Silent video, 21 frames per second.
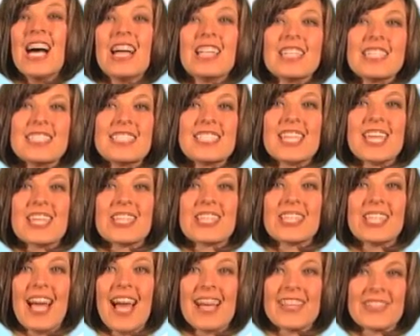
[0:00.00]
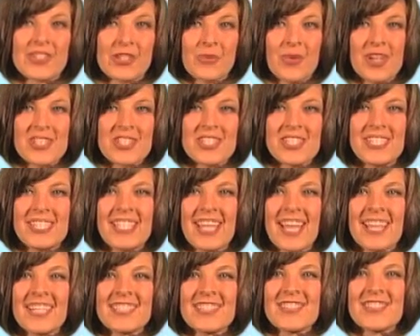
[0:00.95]
Let's take the last question and
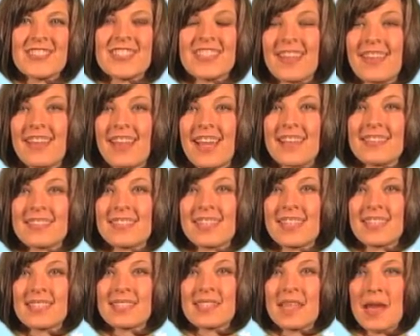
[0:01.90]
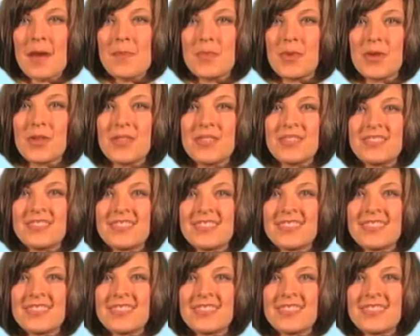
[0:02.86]
answer set as an example.